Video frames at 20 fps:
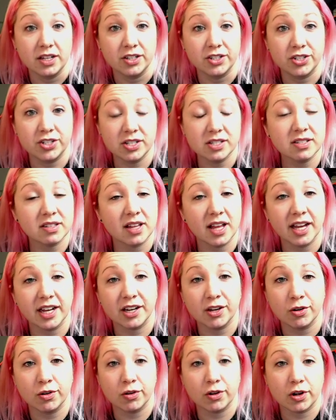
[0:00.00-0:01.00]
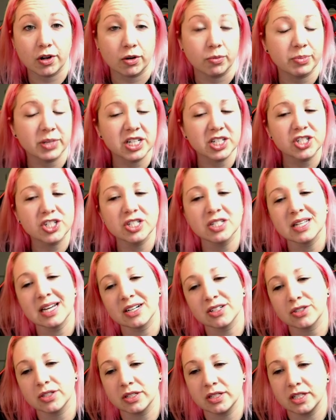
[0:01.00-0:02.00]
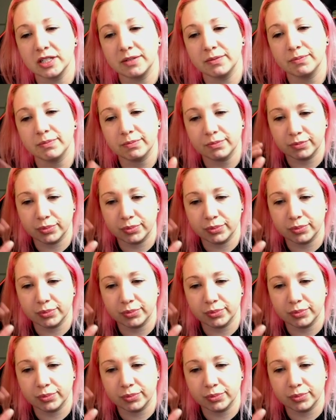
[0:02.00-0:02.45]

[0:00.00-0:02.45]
She's like, no, because she's actually the